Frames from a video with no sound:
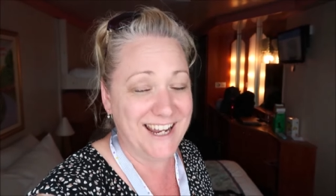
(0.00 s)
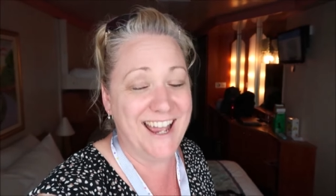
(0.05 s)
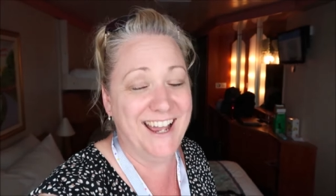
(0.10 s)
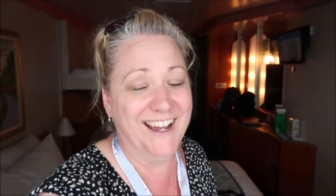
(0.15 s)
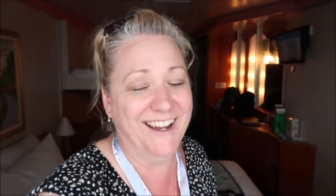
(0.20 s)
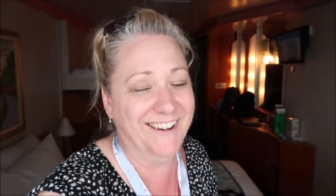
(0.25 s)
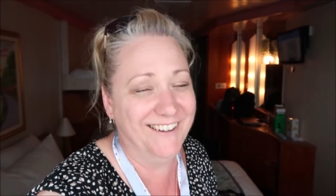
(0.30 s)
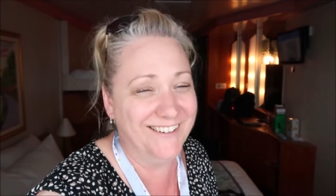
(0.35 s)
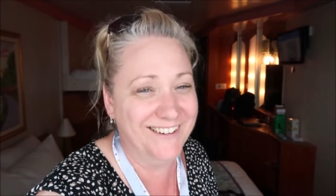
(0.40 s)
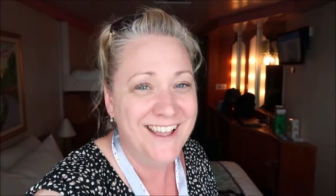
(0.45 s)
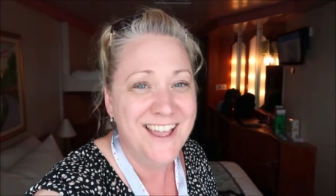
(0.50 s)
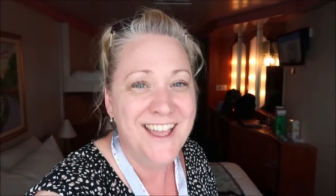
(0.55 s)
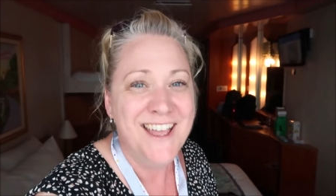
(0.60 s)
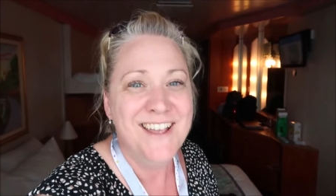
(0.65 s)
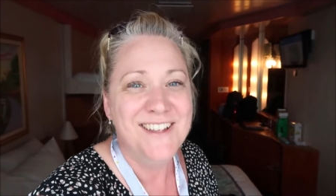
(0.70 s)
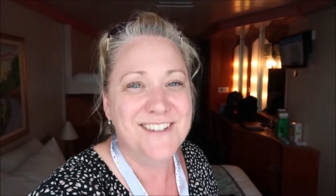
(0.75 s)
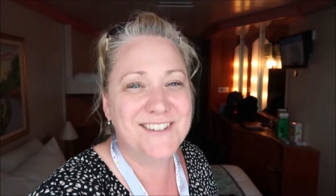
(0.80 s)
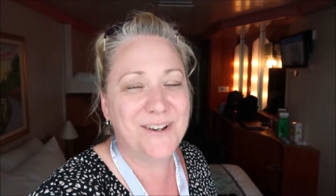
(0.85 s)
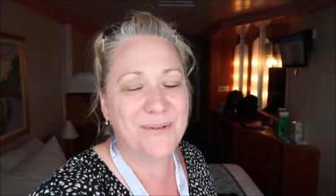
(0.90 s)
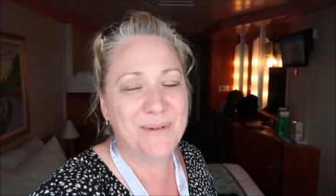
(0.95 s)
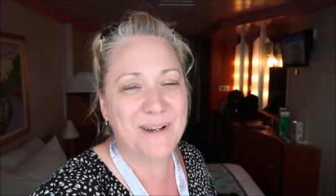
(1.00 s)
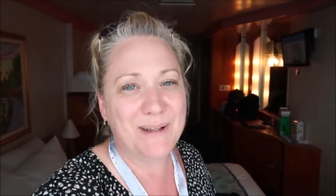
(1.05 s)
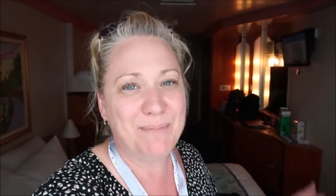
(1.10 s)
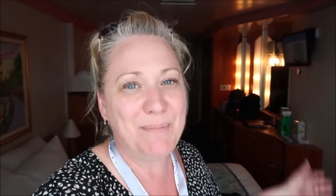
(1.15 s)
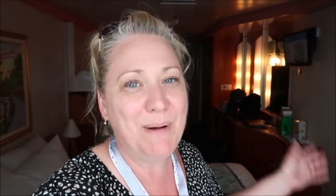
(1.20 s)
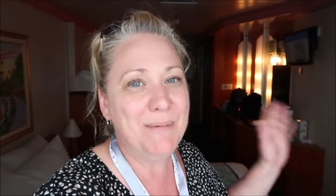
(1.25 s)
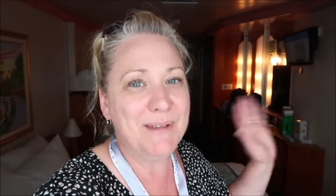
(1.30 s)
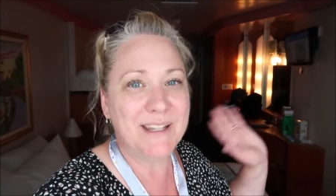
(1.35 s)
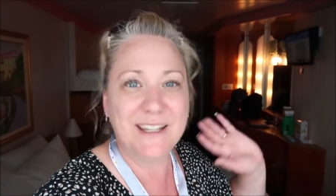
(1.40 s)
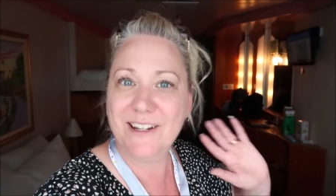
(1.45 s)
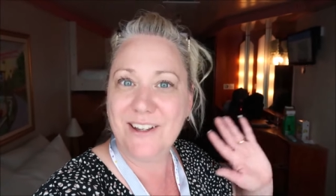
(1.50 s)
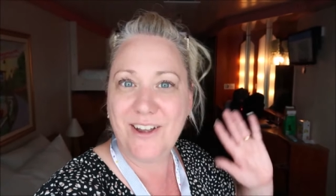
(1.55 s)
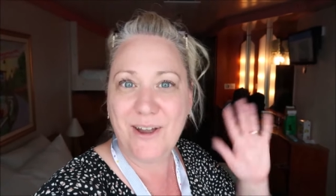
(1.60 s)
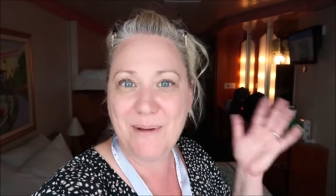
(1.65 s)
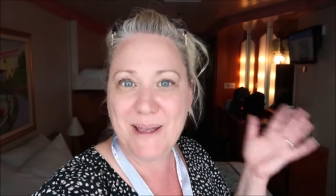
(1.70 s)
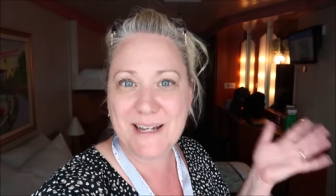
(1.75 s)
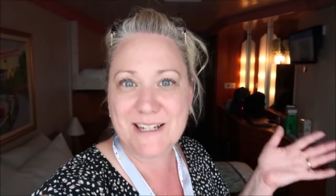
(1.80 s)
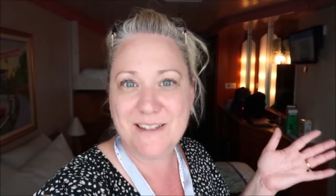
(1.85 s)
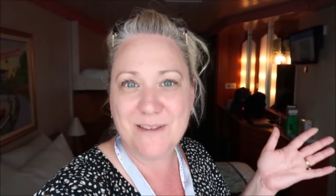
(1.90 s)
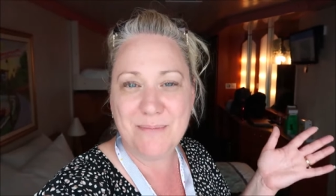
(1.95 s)
now. so we're probably going to go
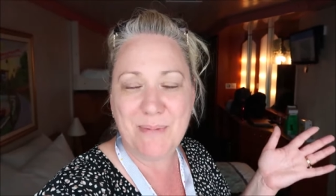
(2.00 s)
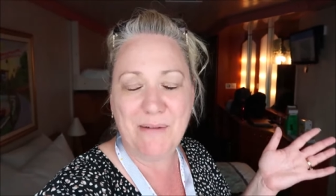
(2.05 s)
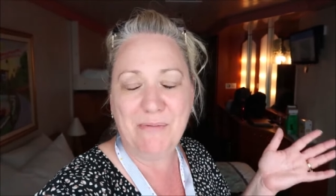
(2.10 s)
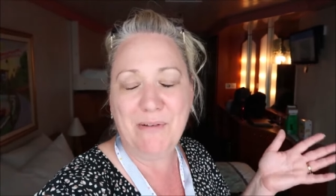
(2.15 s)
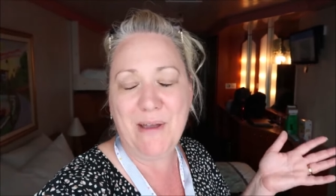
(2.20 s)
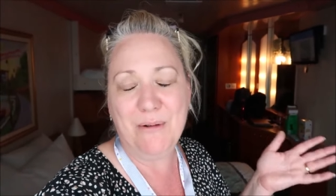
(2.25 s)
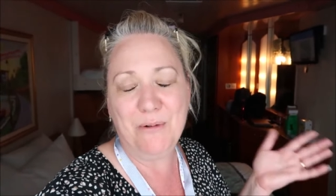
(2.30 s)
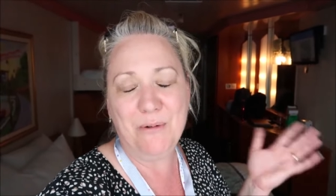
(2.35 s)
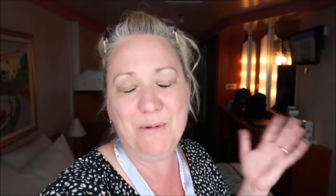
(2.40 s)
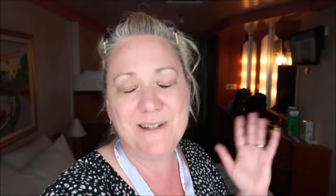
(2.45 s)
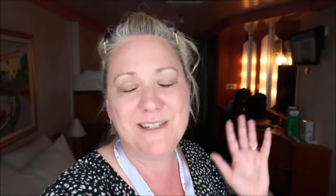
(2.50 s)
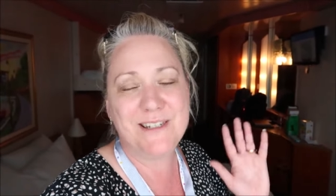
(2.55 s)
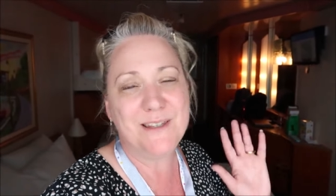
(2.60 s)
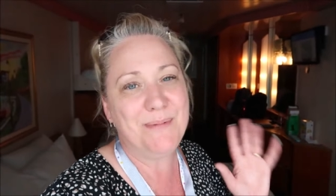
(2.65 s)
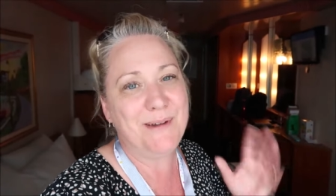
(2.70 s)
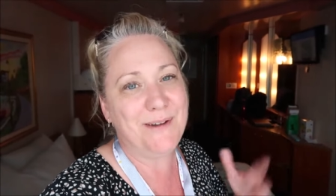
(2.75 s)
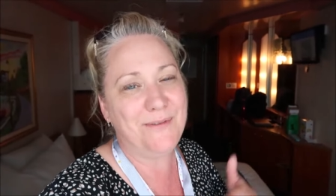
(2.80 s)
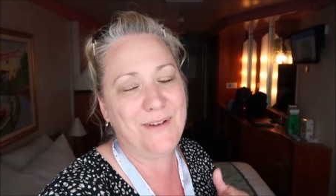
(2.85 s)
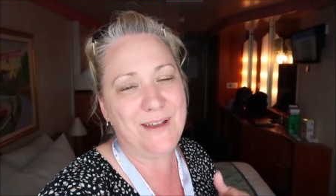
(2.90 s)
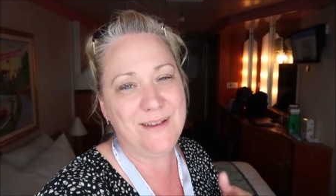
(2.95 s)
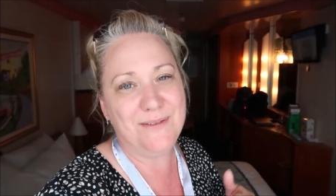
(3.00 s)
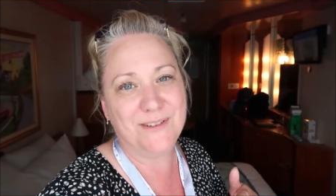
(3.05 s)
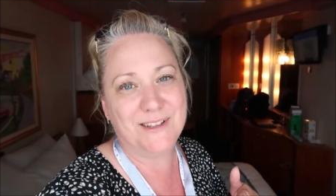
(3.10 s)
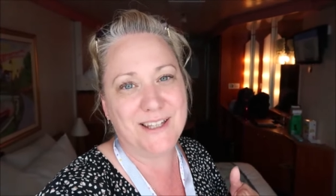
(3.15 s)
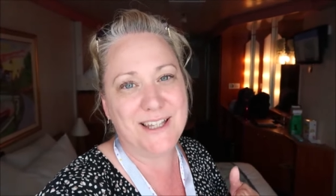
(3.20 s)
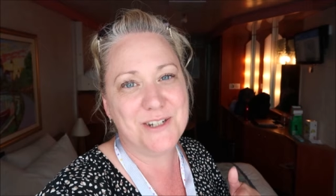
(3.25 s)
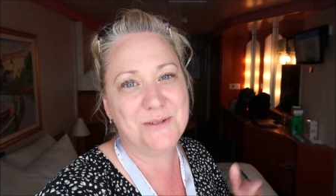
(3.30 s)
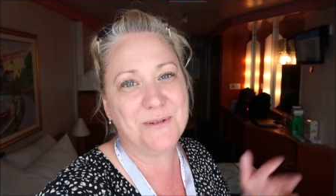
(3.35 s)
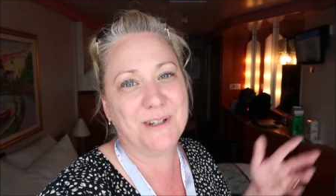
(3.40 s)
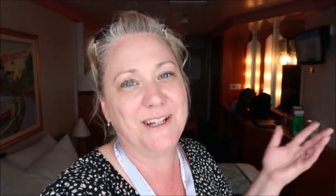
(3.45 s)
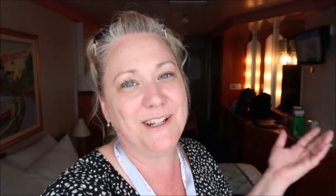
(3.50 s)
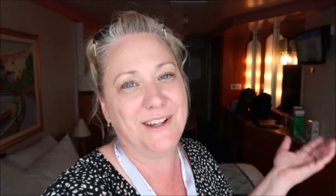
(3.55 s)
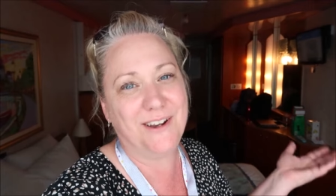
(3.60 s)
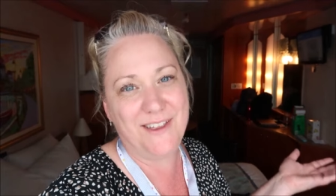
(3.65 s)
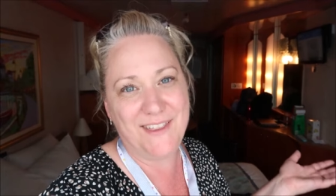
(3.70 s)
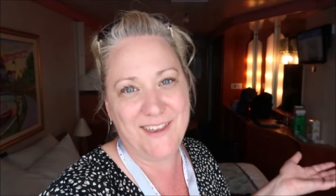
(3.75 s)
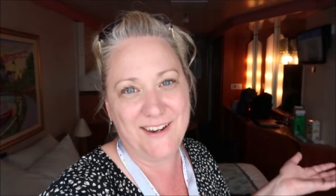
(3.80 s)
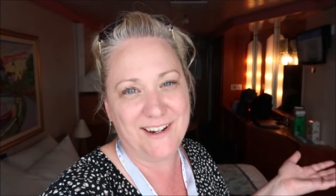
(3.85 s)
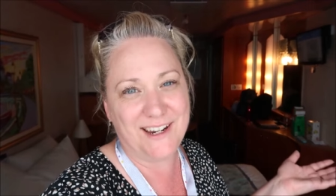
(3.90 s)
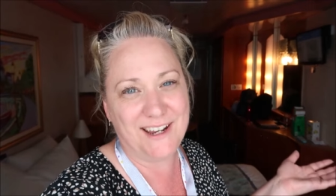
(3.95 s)
back to the buffet. We went to the buffet for lunch. We're going to go
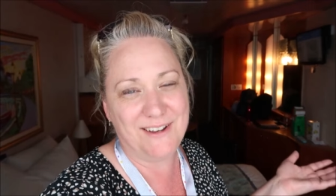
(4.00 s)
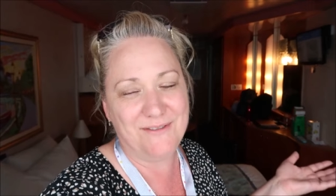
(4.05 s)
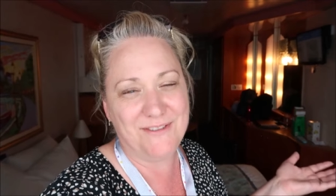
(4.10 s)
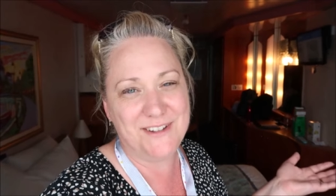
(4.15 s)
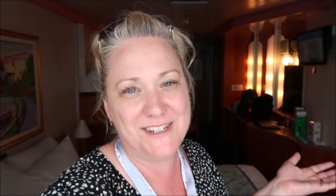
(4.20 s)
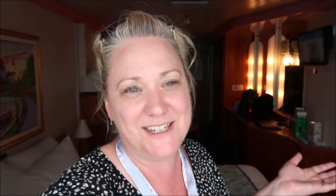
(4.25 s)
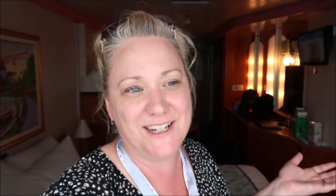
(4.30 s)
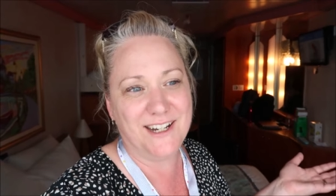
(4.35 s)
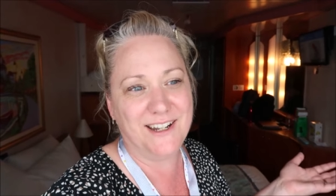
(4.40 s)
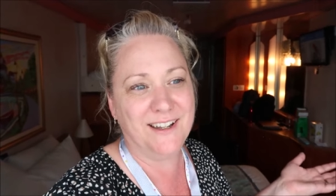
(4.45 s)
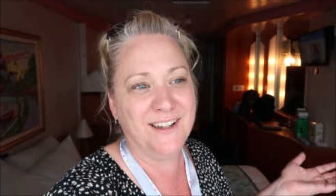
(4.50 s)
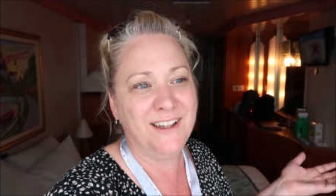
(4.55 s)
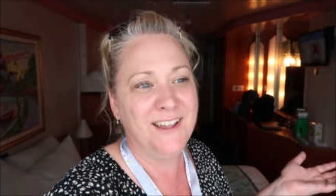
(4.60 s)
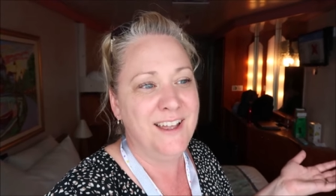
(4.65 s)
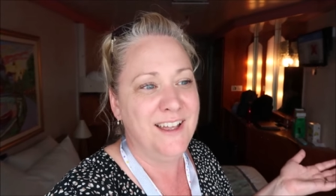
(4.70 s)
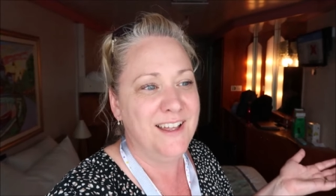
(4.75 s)
there again for dinner.